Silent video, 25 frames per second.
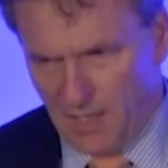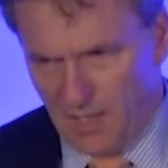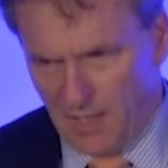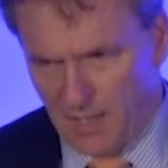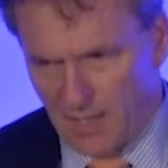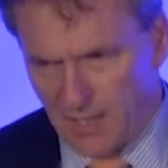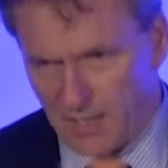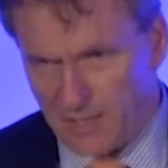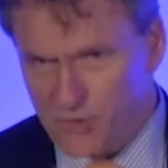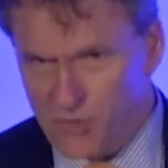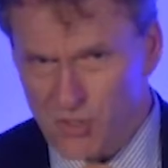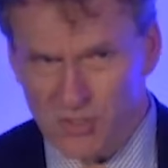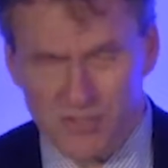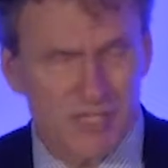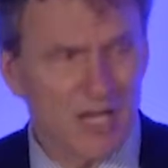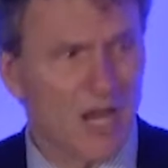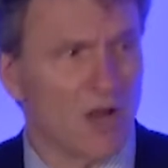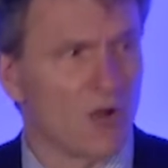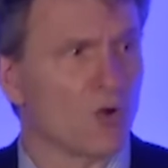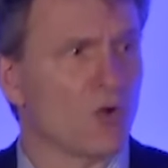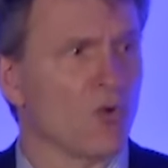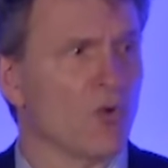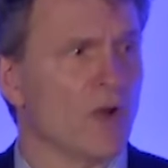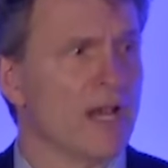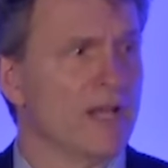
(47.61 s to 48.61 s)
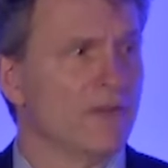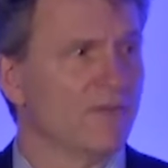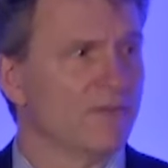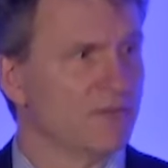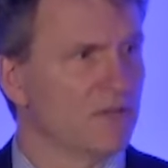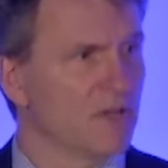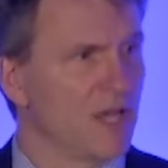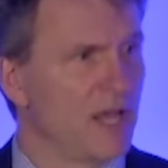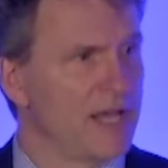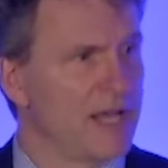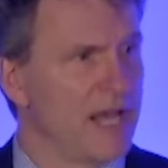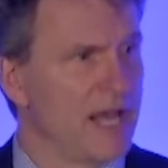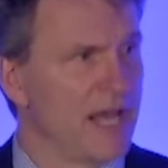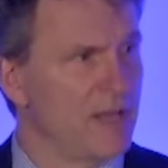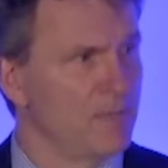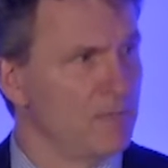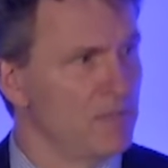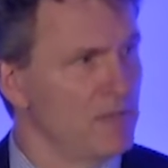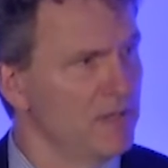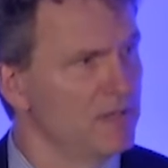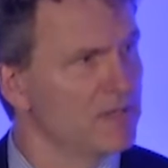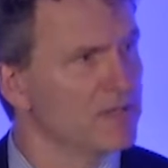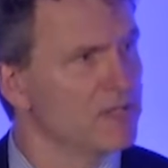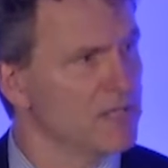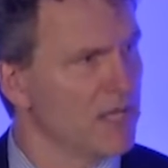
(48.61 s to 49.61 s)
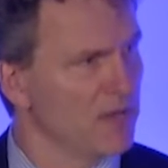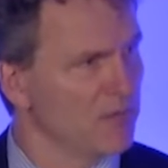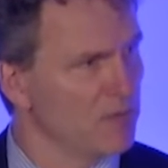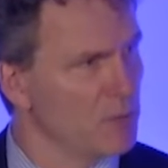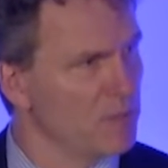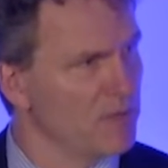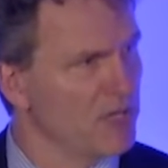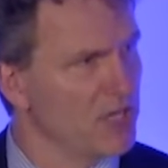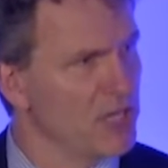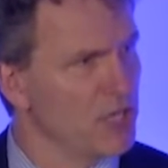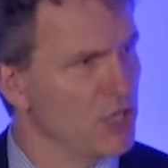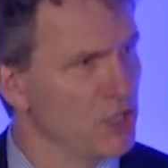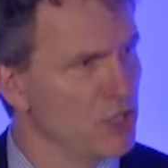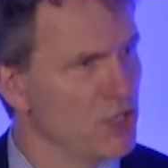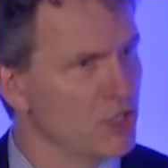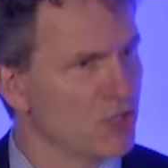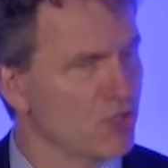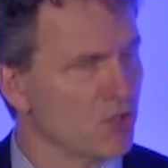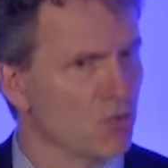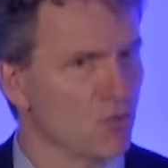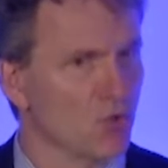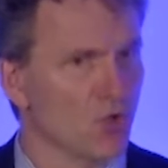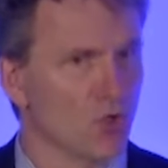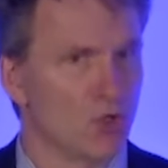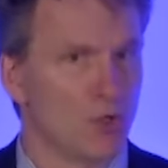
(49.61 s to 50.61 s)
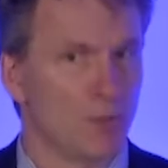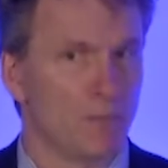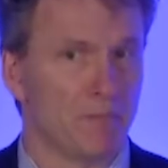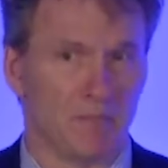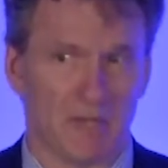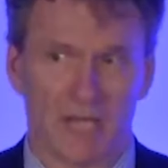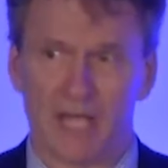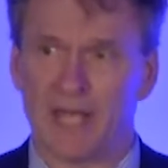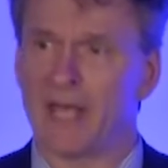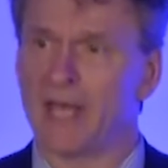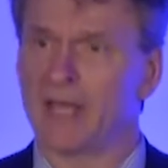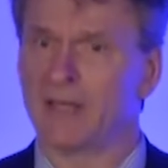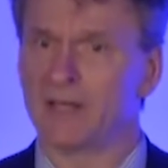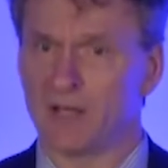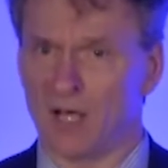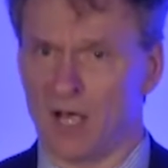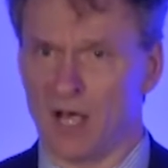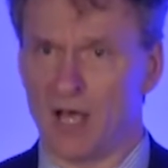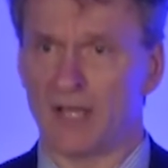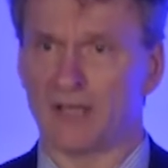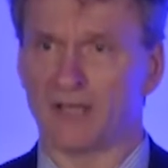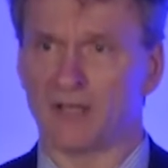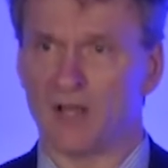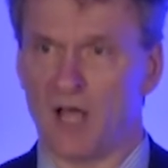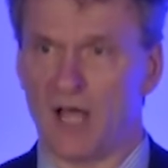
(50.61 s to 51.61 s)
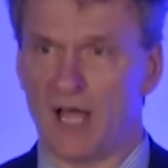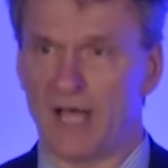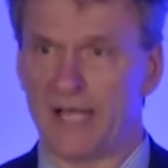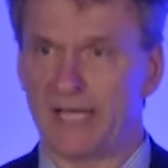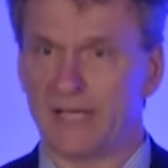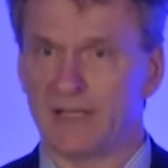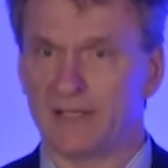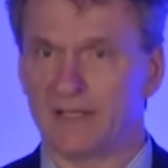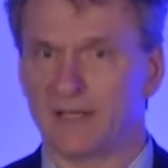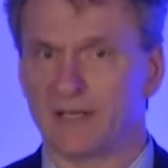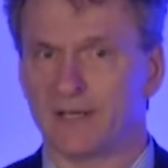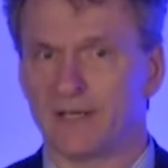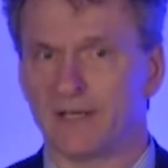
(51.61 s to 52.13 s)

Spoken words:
is just how grateful I am to everybody in this room and online.